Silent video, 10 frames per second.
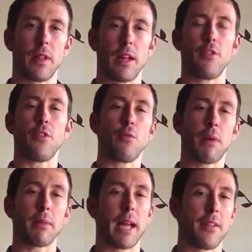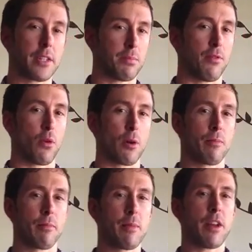you probably had this before,
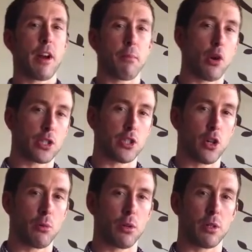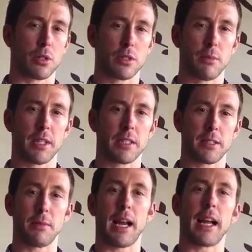maybe you're at a Barnes & Noble or something,
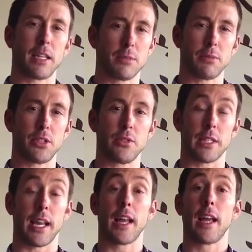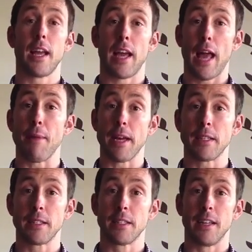some guy comes up to you and is like, hey man,
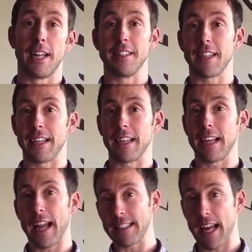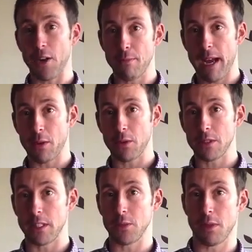and he's like got his hat on
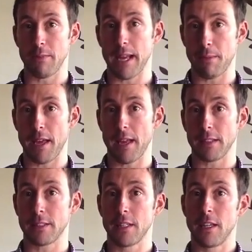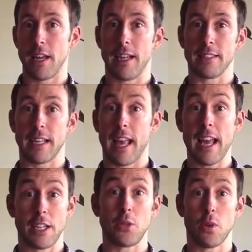backwards and he's wearing baggy pants and he's like,
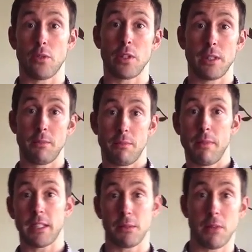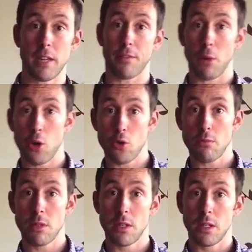hey, do you want to really make some money from home?
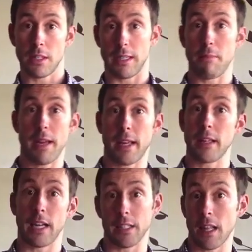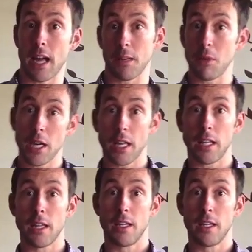Because I'm making like a lot of money